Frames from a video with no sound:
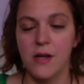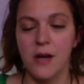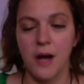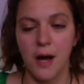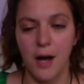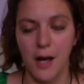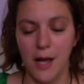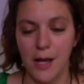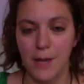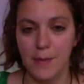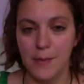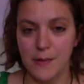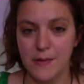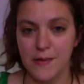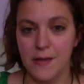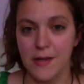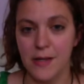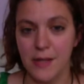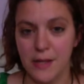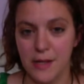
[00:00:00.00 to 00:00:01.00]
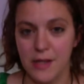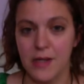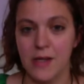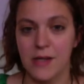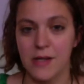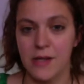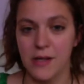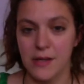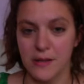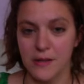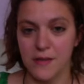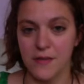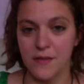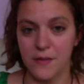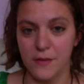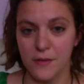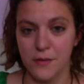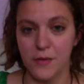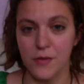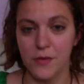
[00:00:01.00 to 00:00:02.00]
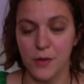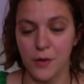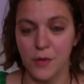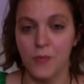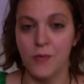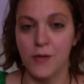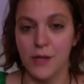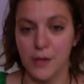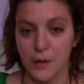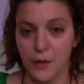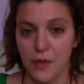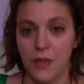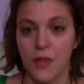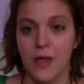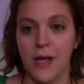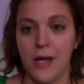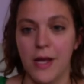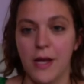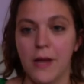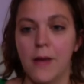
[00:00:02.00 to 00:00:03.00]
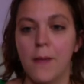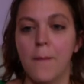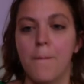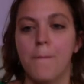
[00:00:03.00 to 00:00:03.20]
I am a psychic and it is a real thing,